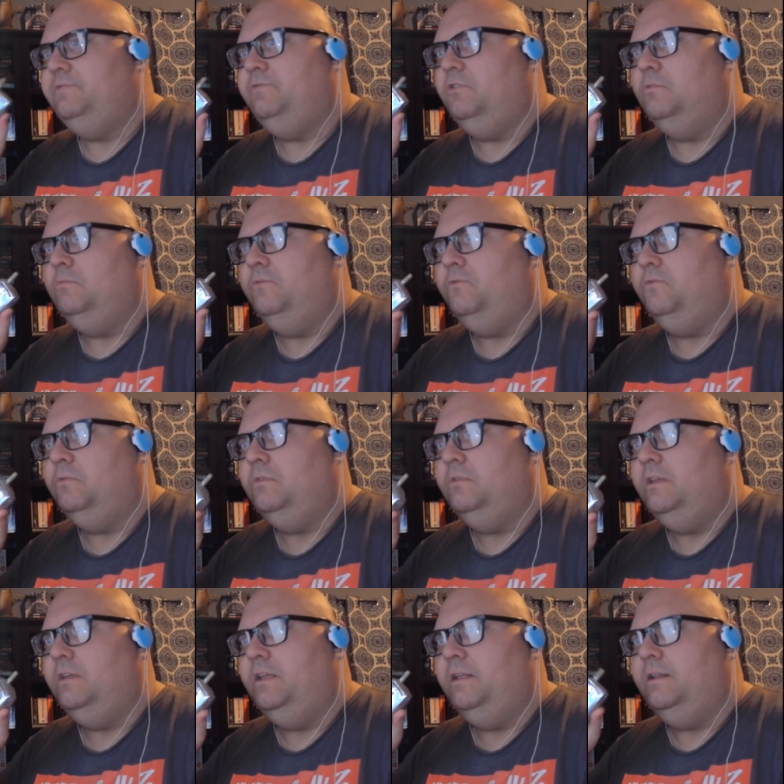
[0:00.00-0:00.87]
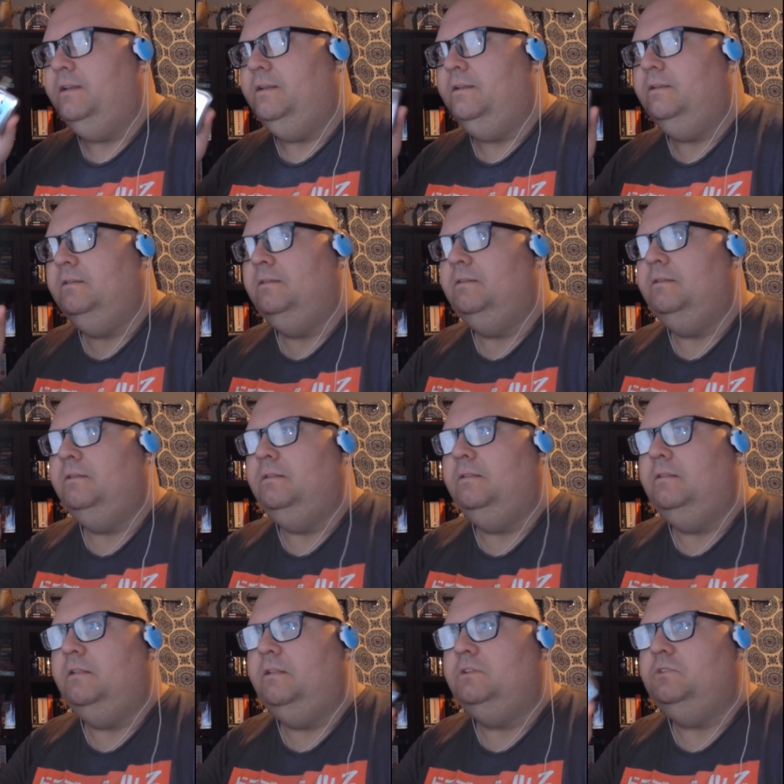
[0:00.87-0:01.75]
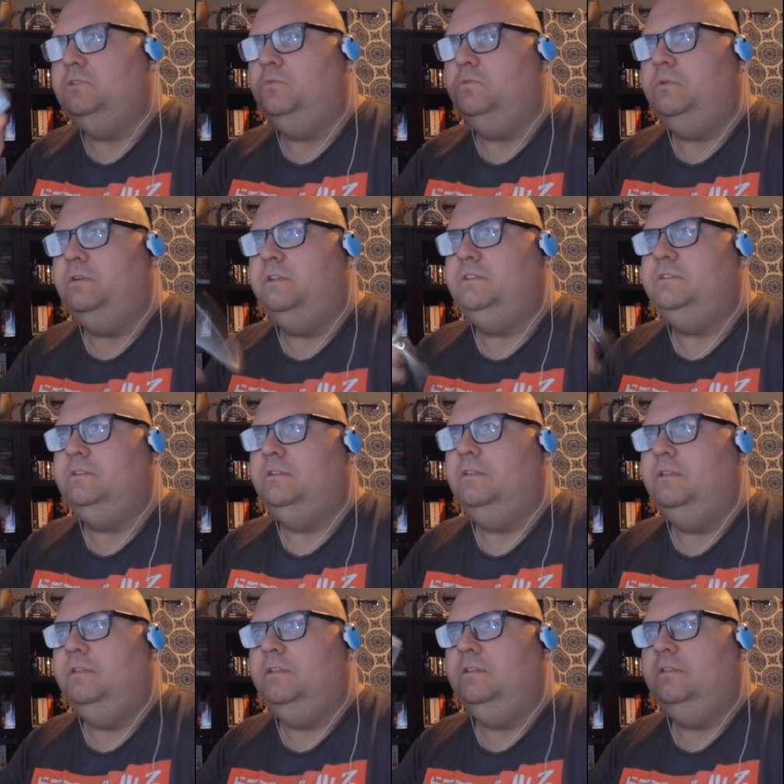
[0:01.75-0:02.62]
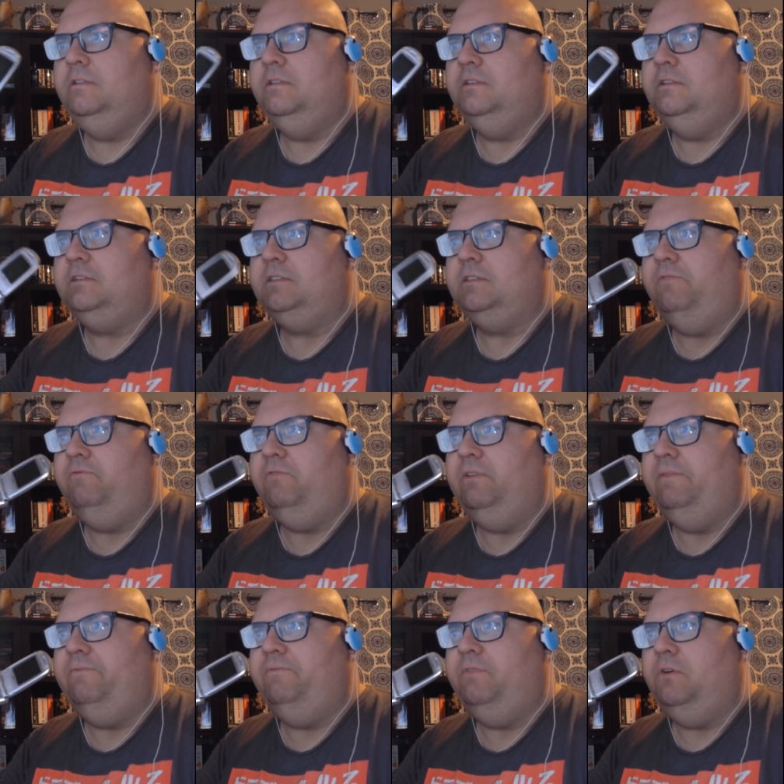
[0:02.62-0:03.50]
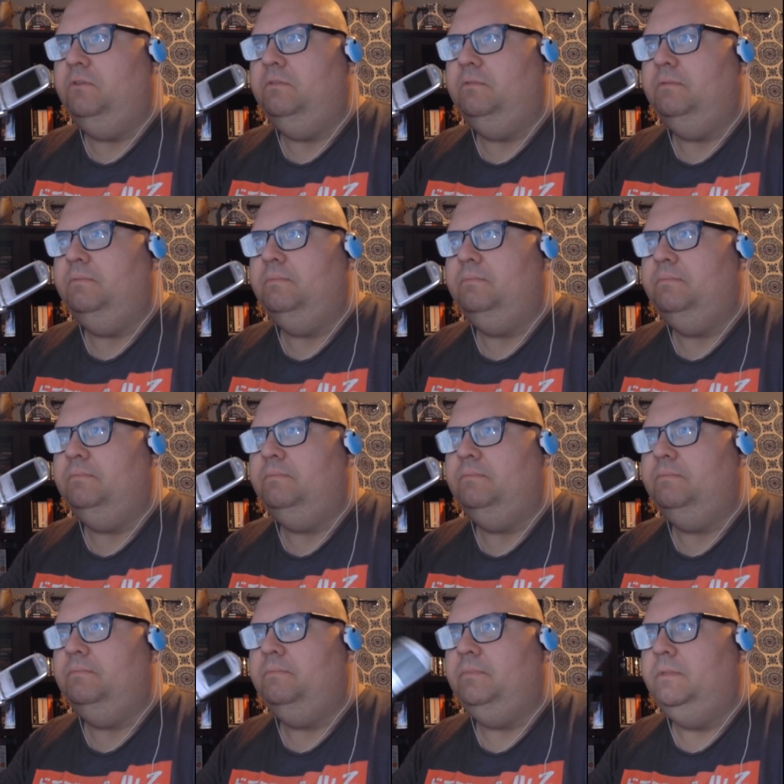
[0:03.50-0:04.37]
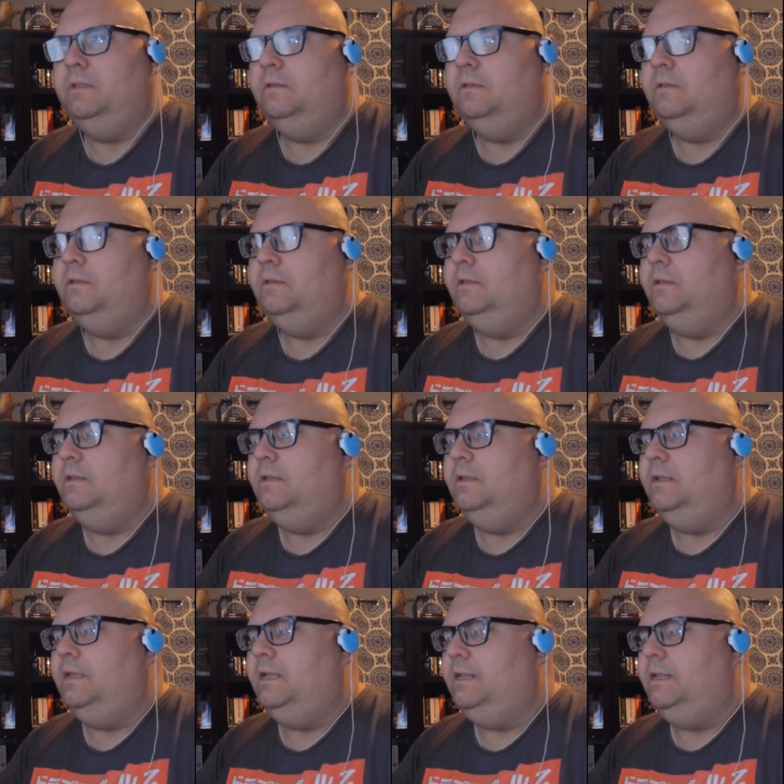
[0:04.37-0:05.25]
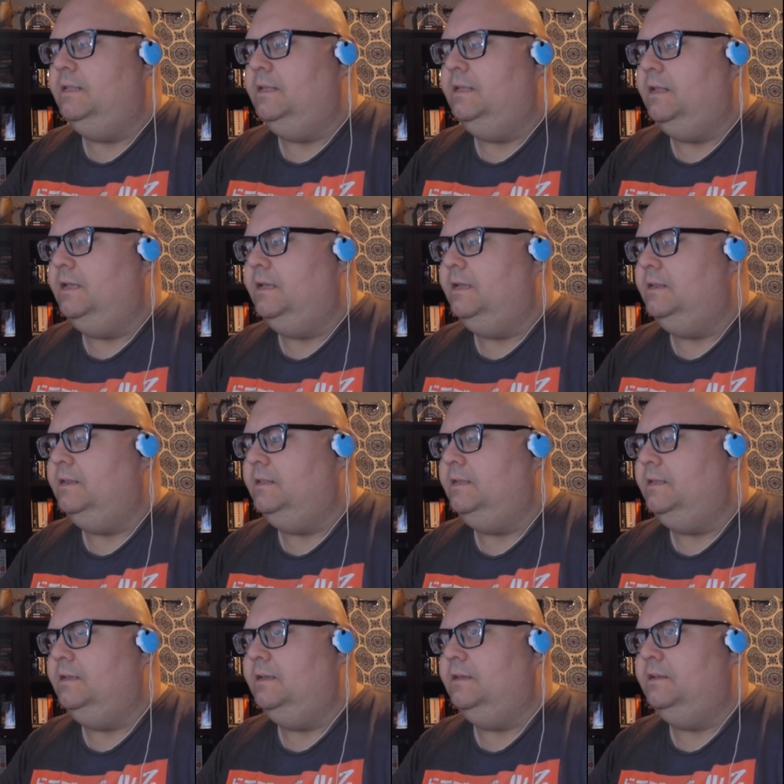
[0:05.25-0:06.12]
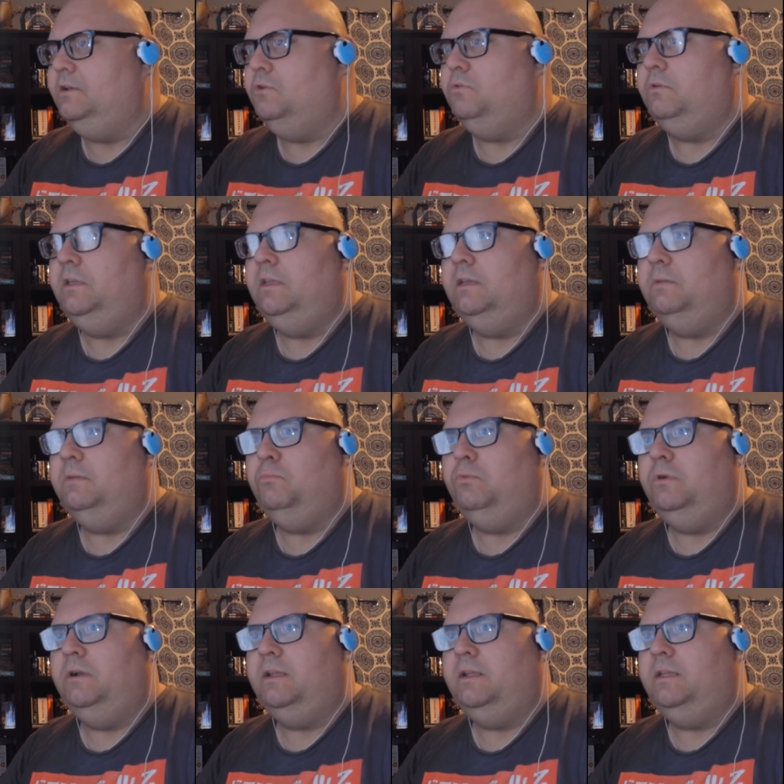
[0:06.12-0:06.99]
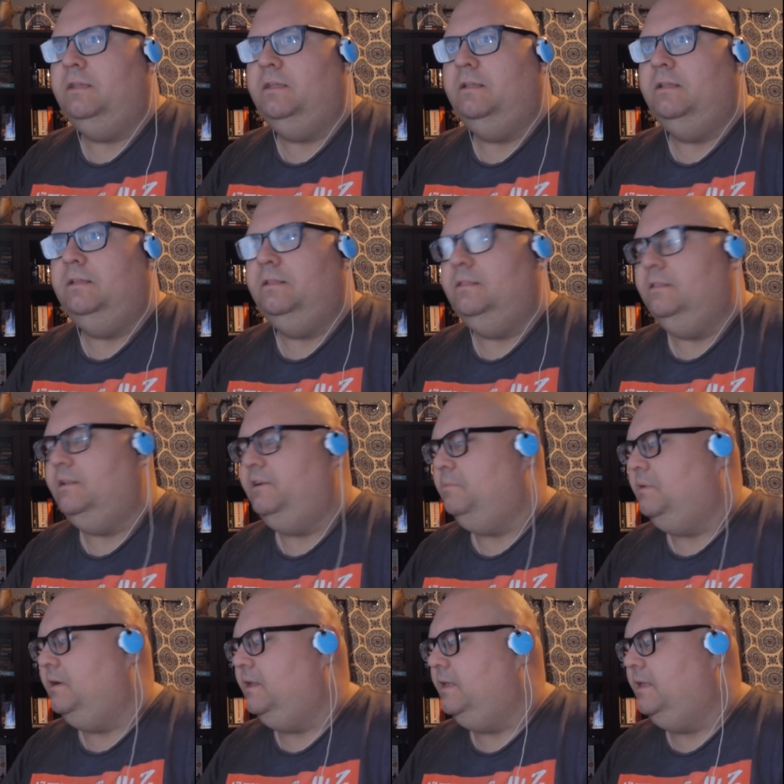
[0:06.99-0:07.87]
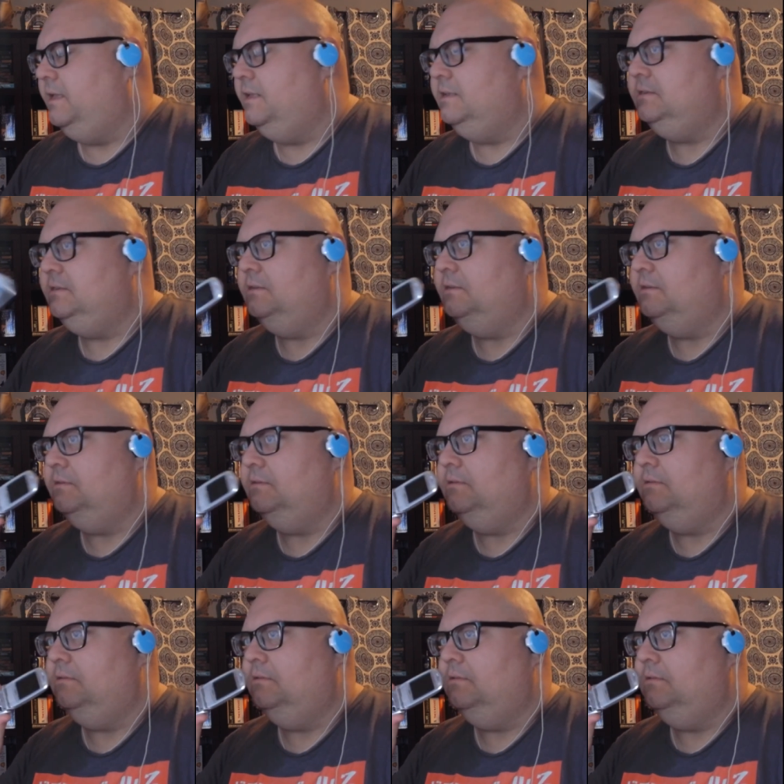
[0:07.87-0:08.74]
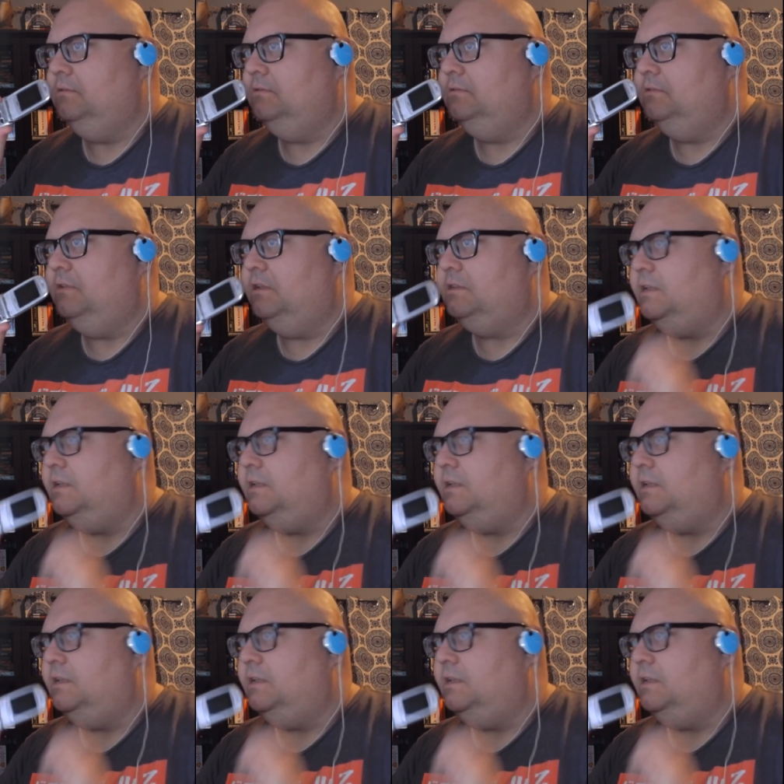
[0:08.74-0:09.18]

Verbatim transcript: phone before that. That's the one that's it's like a flip phone. And then I had the uh, Nokia Brick that everybody has. So that's